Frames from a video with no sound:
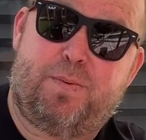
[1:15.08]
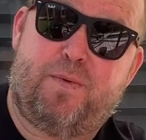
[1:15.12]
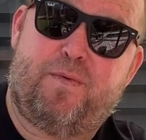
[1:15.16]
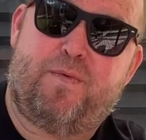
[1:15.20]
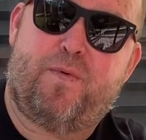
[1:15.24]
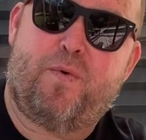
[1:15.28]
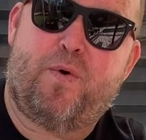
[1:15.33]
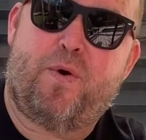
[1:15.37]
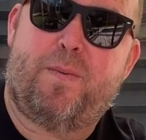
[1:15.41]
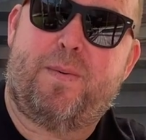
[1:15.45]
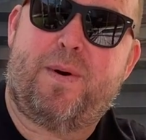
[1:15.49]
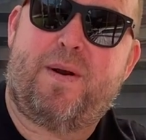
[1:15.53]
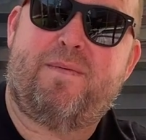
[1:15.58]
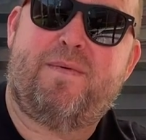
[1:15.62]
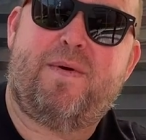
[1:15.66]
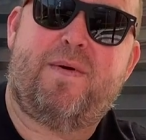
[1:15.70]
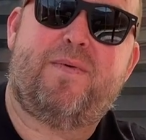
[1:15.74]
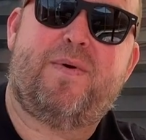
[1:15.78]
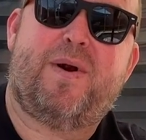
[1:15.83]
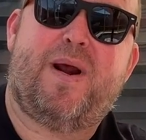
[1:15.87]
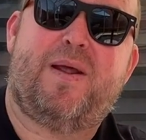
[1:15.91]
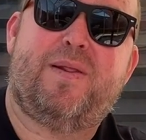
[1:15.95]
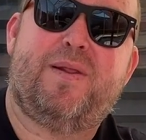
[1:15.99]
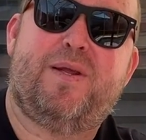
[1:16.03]
before, but I've
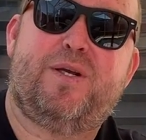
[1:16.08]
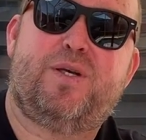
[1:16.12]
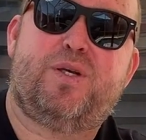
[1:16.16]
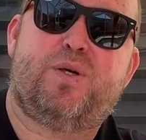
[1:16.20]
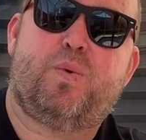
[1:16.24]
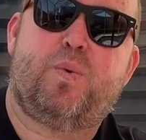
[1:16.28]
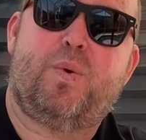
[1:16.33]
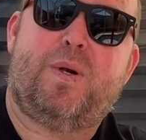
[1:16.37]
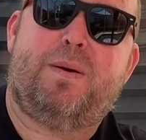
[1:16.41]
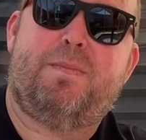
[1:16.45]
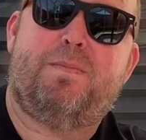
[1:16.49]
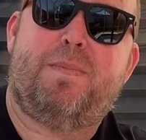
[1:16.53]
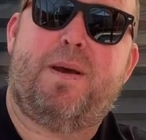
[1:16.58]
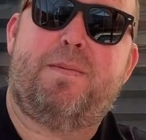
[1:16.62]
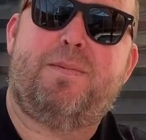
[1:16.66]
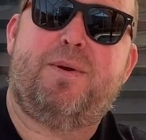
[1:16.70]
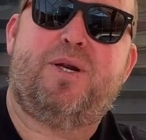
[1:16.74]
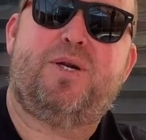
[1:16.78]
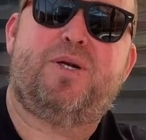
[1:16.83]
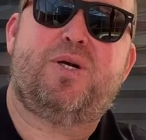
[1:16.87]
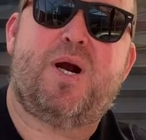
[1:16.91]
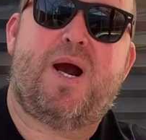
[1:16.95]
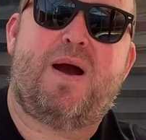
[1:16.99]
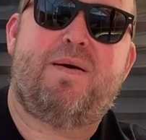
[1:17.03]
never had the Sweet
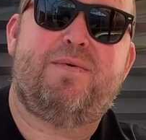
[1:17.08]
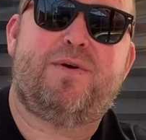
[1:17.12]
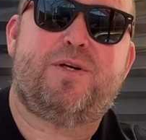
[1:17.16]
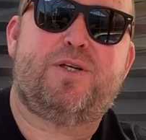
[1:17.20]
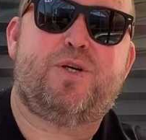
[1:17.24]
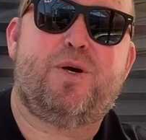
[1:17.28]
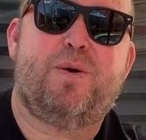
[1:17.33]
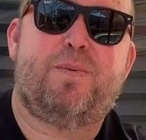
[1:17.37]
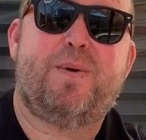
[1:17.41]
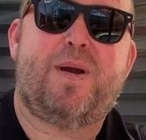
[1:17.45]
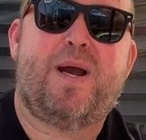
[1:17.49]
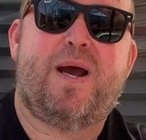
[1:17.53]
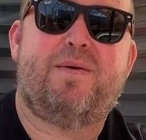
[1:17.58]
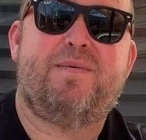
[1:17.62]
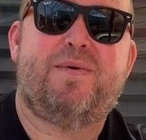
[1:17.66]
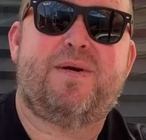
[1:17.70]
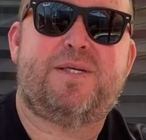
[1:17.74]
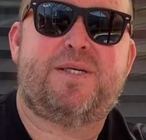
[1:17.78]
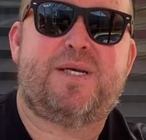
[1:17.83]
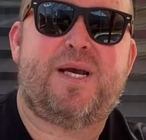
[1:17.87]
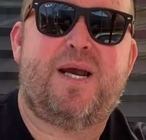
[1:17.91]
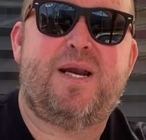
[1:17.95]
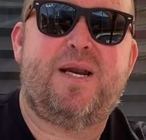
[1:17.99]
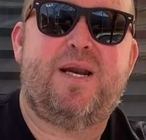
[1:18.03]
Baby Java. So I'm kind of
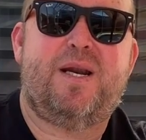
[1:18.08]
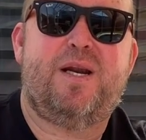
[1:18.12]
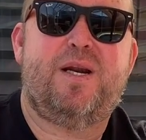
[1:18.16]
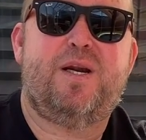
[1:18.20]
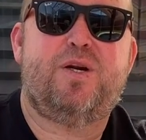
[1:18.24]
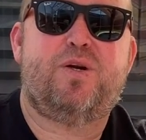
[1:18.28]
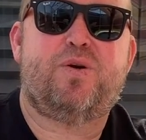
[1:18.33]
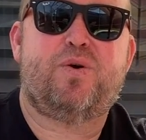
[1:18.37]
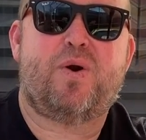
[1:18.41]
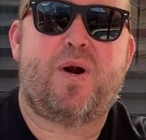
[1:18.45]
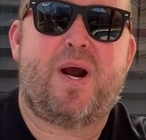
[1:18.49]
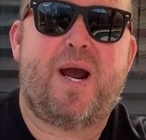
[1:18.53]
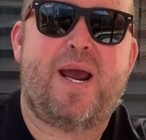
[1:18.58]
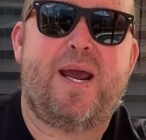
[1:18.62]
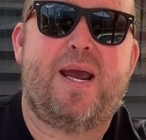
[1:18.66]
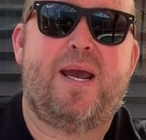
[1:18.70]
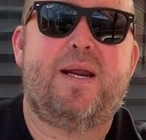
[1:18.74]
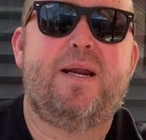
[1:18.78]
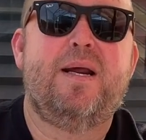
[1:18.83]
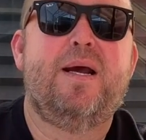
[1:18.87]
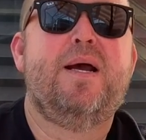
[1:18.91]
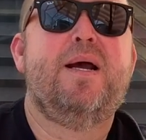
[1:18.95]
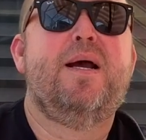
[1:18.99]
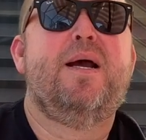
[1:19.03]
excited to try
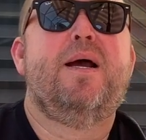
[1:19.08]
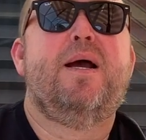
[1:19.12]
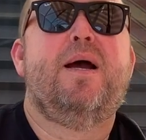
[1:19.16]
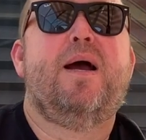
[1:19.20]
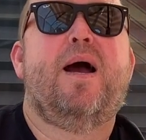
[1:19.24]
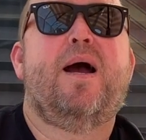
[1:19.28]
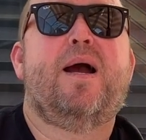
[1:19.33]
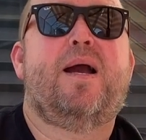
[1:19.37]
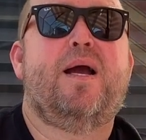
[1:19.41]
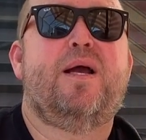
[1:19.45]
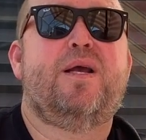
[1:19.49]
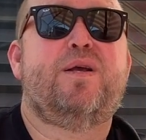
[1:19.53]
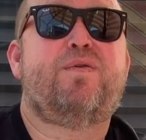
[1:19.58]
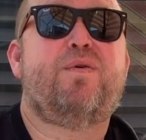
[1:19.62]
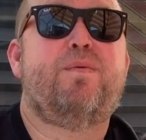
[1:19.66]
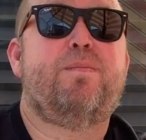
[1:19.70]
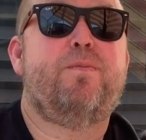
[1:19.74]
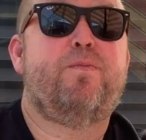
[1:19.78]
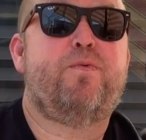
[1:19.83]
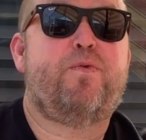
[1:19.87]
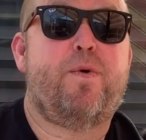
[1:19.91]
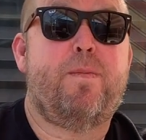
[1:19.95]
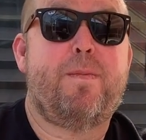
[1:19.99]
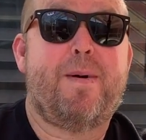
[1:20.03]
it because
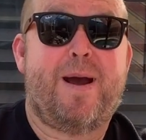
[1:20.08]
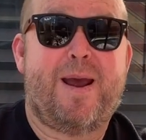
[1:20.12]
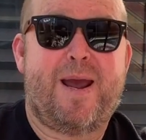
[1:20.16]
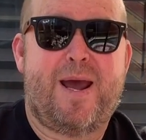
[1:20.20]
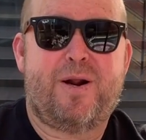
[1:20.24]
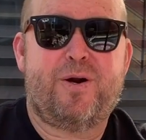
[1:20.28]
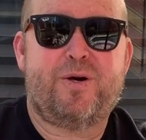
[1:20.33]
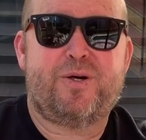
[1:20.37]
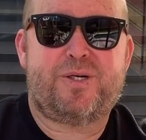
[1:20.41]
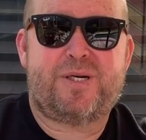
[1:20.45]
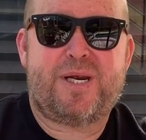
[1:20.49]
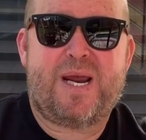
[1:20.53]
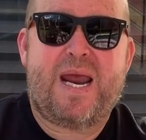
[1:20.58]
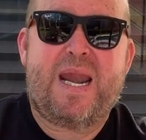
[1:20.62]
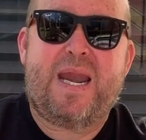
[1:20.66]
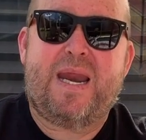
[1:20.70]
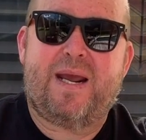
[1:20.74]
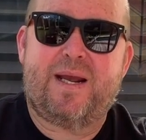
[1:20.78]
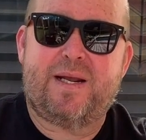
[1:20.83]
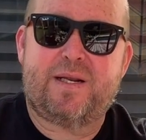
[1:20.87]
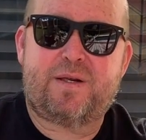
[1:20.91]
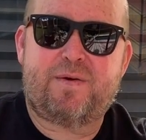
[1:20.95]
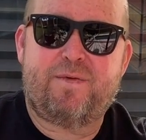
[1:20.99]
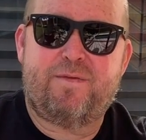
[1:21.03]
from, from my
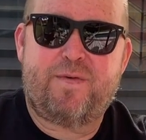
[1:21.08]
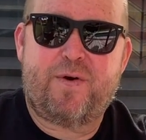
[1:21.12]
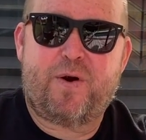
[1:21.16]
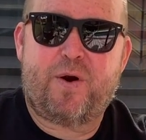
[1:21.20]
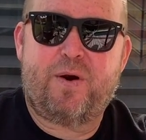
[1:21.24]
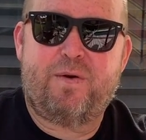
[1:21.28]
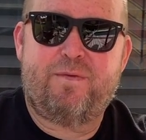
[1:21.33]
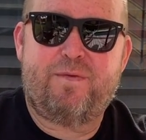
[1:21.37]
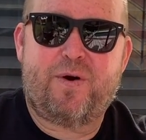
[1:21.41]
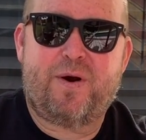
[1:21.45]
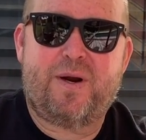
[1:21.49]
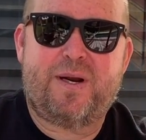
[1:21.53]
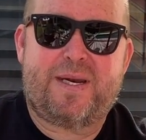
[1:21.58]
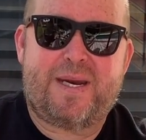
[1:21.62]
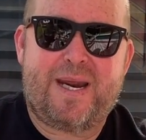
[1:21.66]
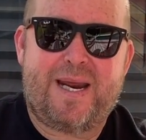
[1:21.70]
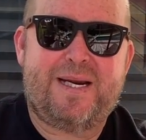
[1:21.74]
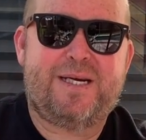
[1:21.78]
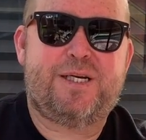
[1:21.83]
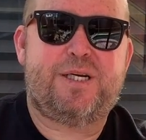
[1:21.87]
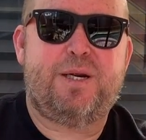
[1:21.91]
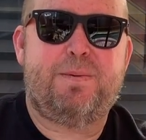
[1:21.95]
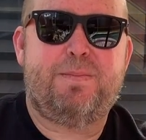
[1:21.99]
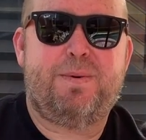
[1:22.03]
understanding, it's a very, very
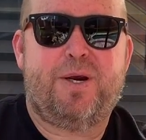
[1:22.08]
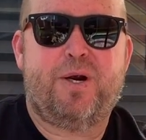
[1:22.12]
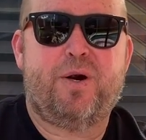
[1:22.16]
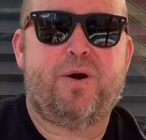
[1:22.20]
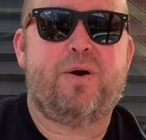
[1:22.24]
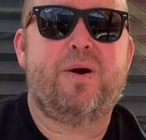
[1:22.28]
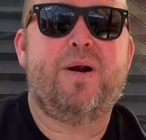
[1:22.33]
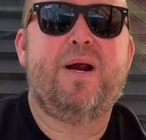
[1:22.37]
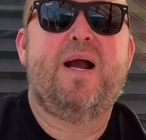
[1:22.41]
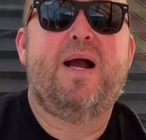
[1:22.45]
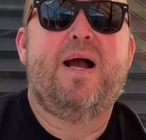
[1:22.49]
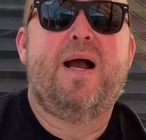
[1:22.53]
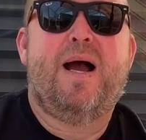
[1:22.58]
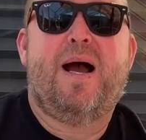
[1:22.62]
tasty beer.